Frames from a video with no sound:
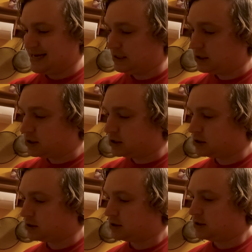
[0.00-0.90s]
eat
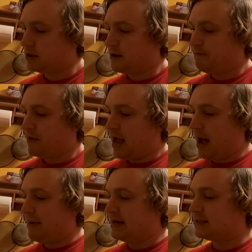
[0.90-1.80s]

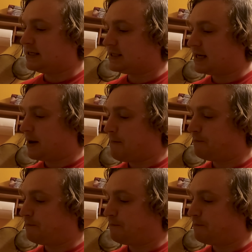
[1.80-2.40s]
and make sisig